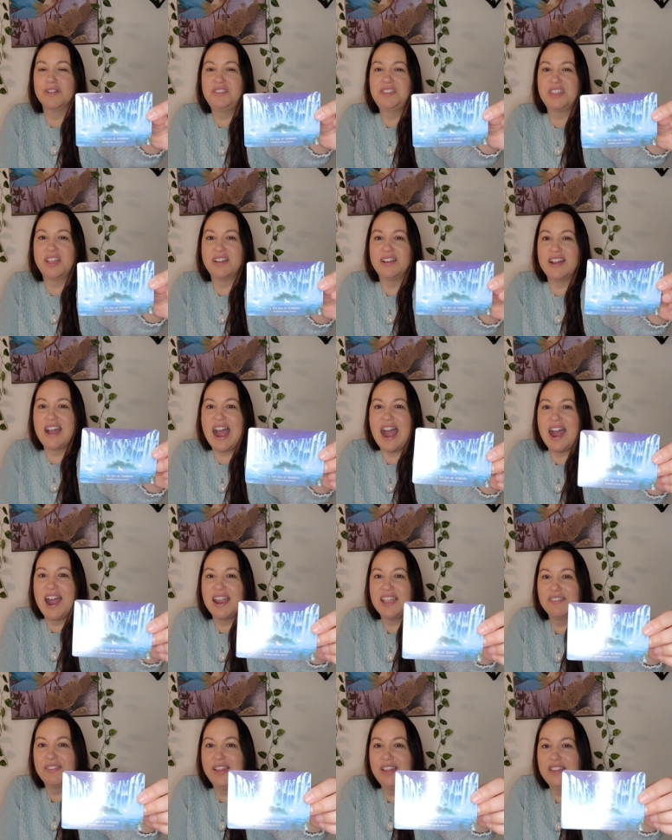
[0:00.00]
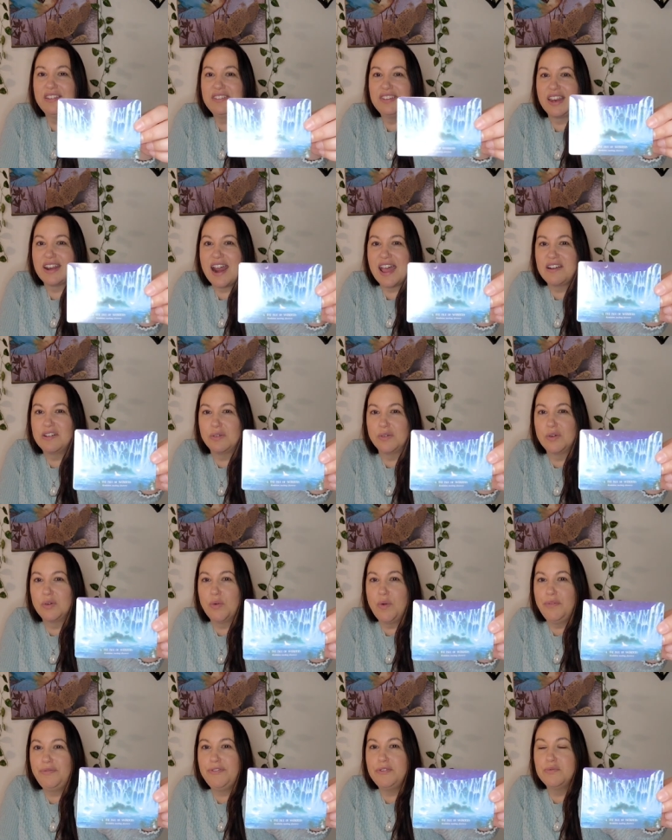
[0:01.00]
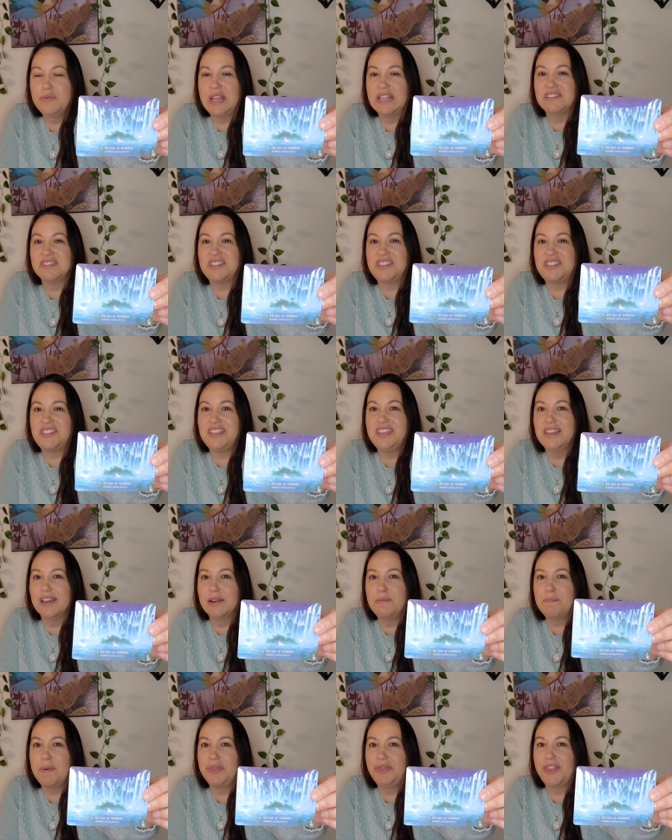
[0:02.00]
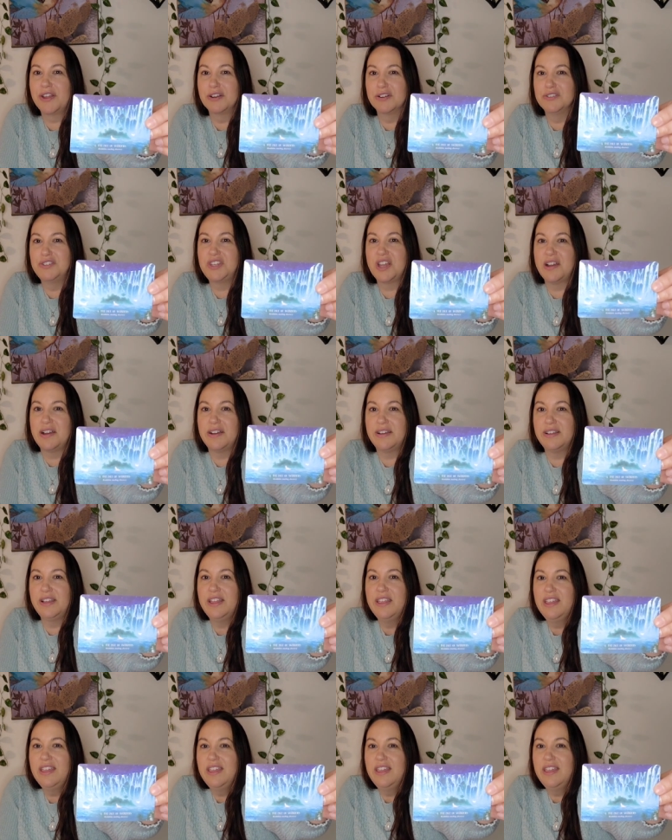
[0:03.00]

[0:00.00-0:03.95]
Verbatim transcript: It's an island, and I don't know if you can see it, but there's a